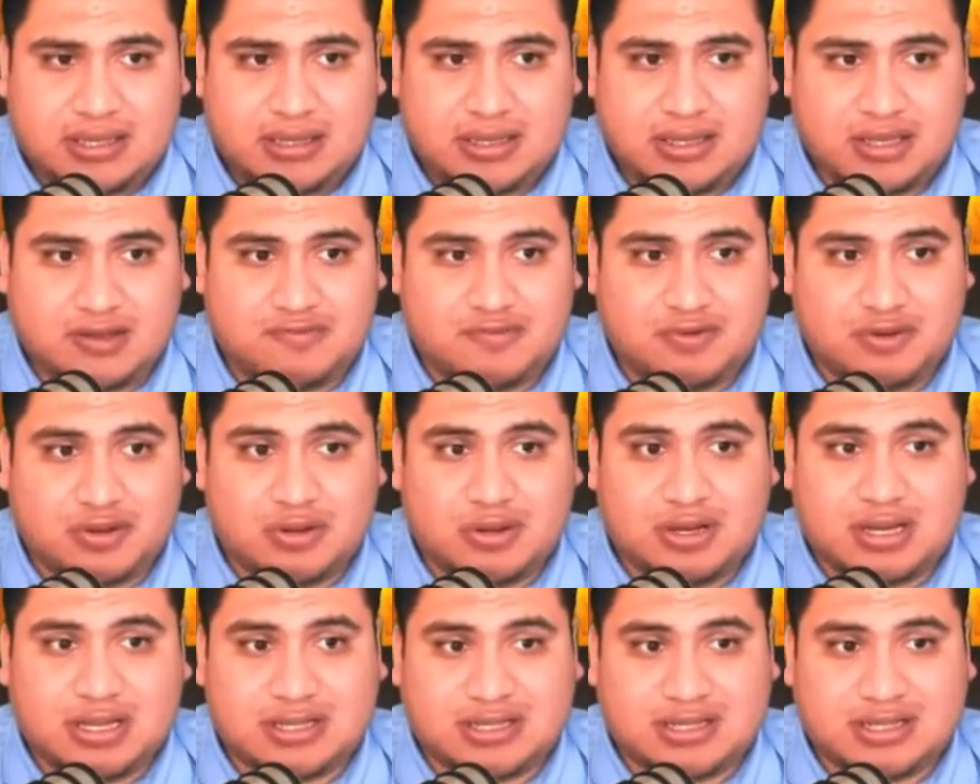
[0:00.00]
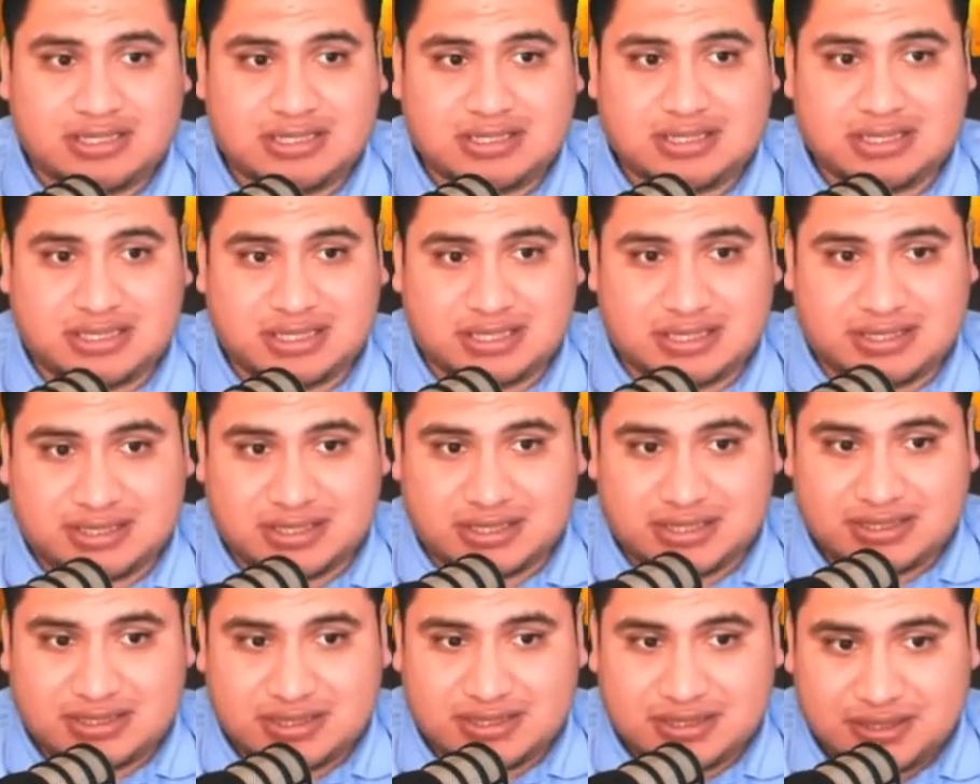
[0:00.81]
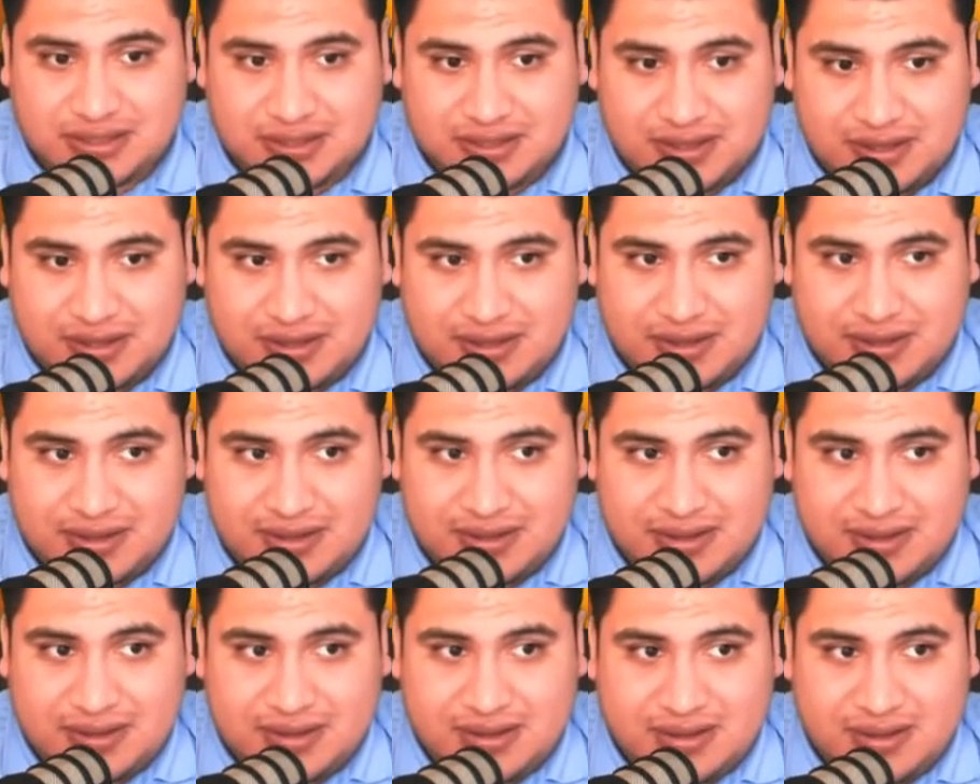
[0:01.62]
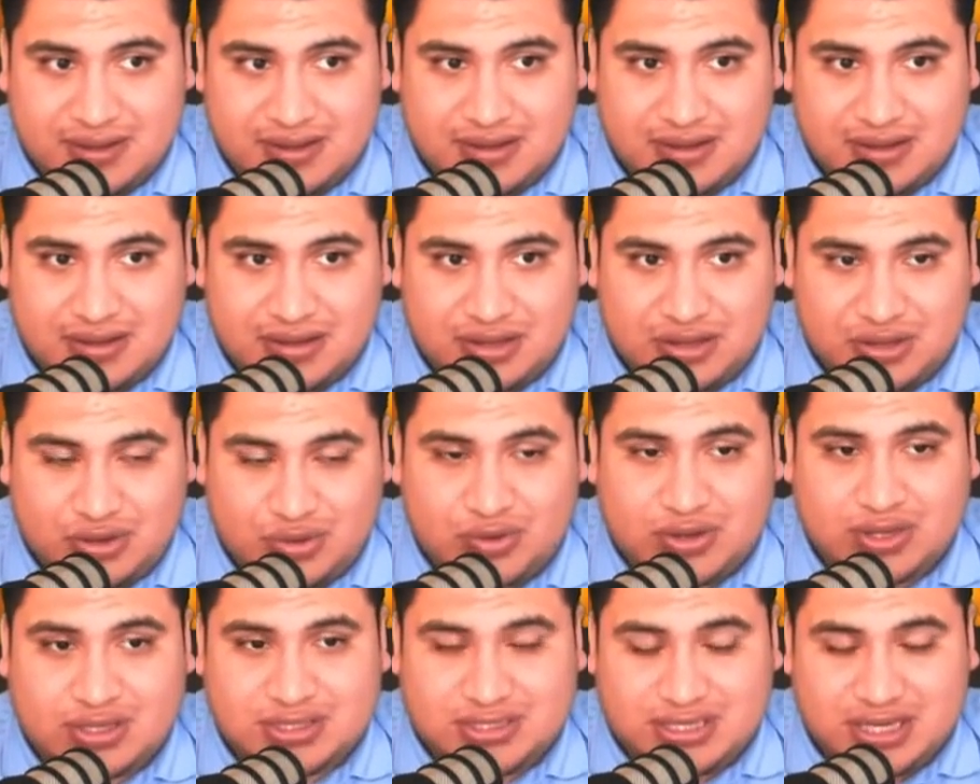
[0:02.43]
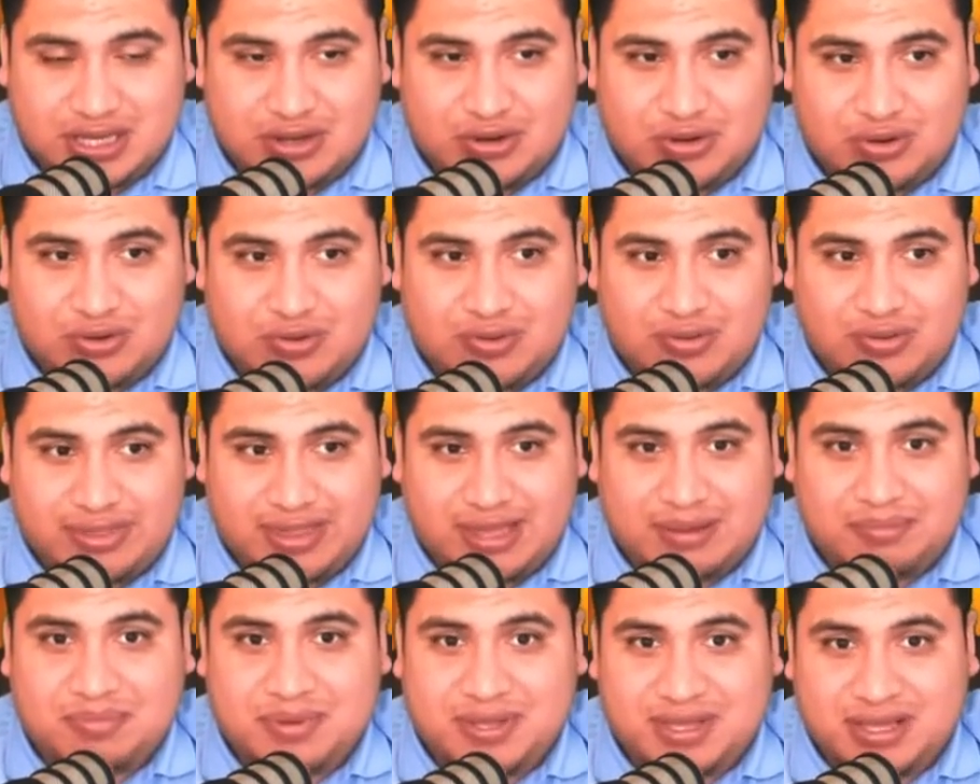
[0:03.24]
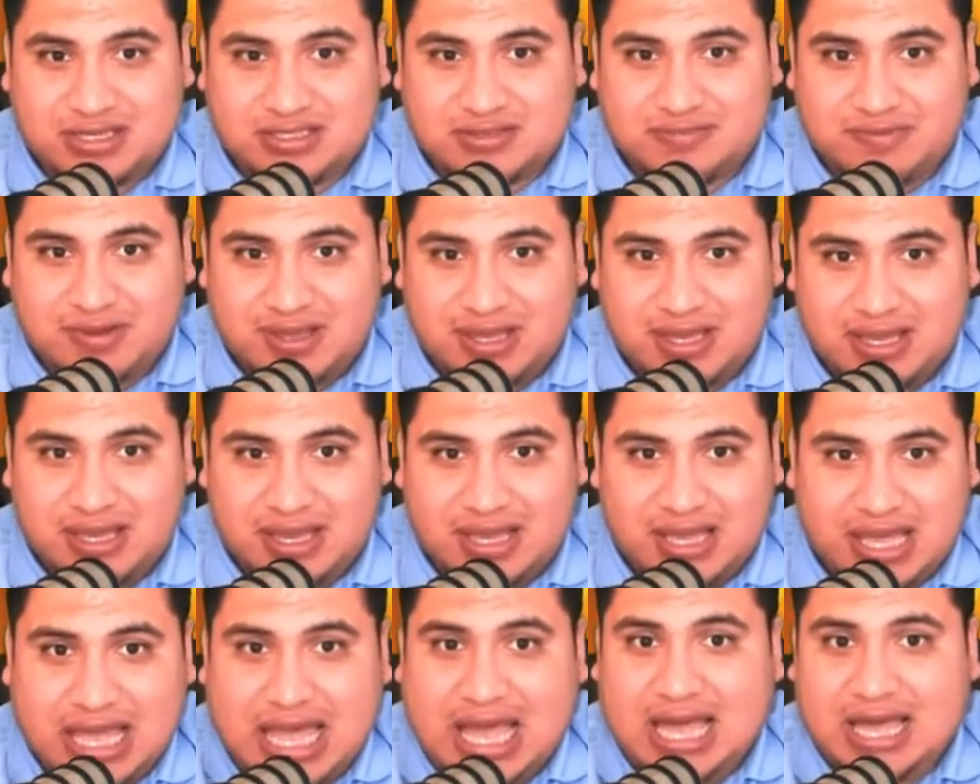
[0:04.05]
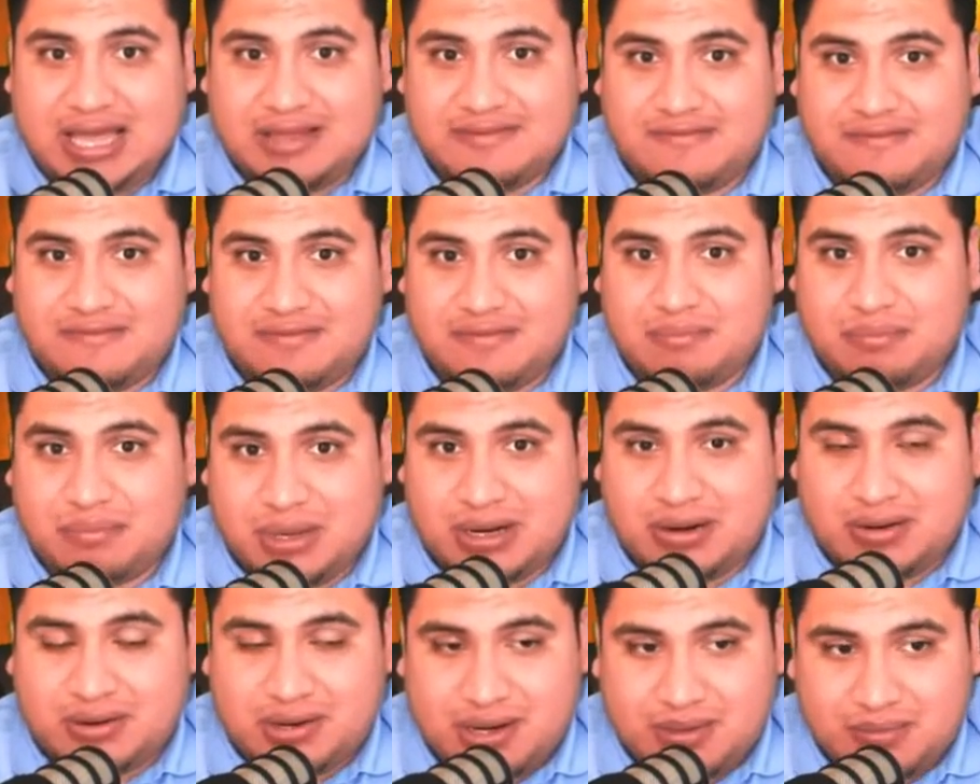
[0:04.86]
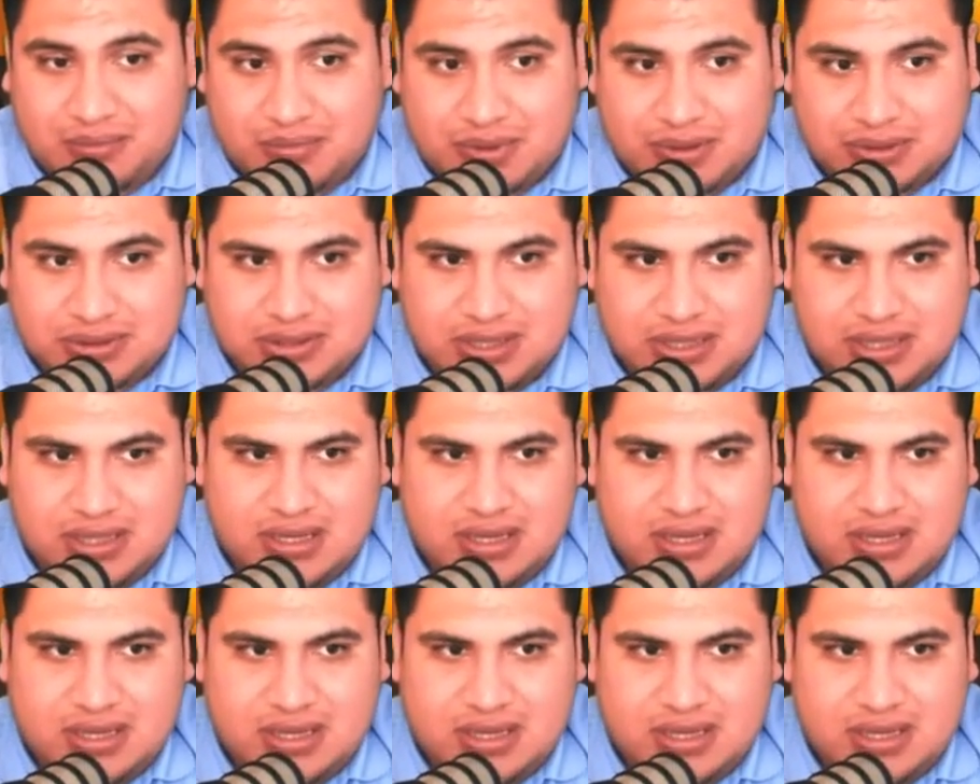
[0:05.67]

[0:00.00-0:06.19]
if you look at these statistics, you can tell that PSV had better numbers.